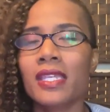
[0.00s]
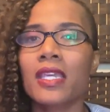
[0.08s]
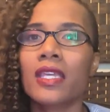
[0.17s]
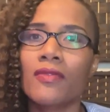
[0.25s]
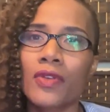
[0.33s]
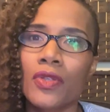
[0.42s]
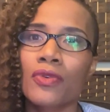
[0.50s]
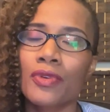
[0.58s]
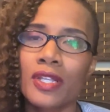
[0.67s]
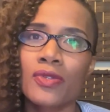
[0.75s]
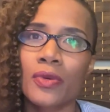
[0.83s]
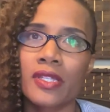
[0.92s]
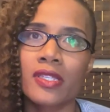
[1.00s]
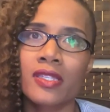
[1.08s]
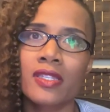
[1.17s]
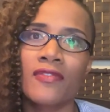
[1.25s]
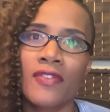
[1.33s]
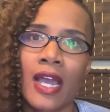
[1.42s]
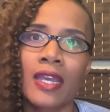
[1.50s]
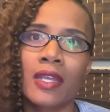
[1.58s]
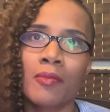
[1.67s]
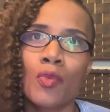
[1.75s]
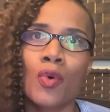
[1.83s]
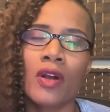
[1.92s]
can give you the resources to
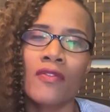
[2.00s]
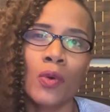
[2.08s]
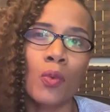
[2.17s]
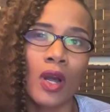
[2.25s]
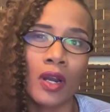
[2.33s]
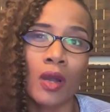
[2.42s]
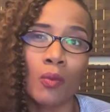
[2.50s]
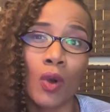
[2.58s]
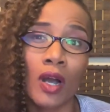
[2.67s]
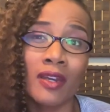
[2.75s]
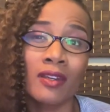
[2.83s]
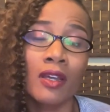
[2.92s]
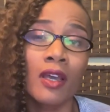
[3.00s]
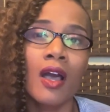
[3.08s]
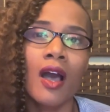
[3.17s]
finding more of a one-on-one,